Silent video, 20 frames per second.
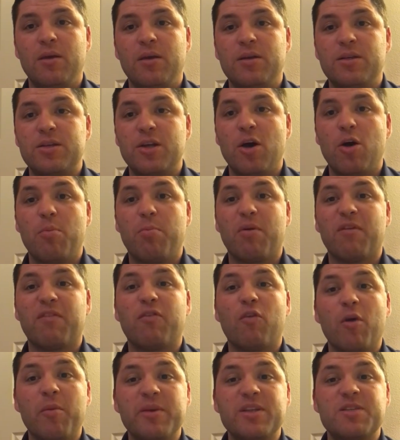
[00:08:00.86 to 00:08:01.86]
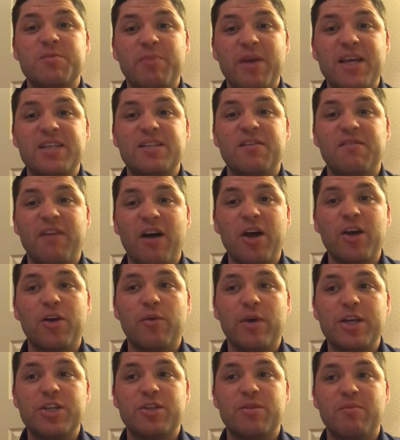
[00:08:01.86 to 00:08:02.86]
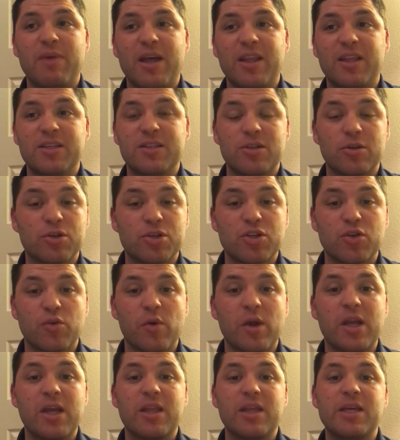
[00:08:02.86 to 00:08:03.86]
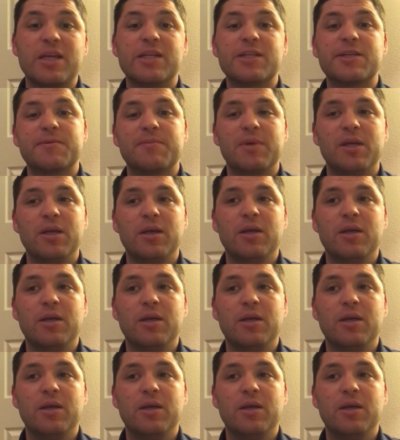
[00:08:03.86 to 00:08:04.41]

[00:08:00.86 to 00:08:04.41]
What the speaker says: So performance-based evaluation methods. There's 3 of these.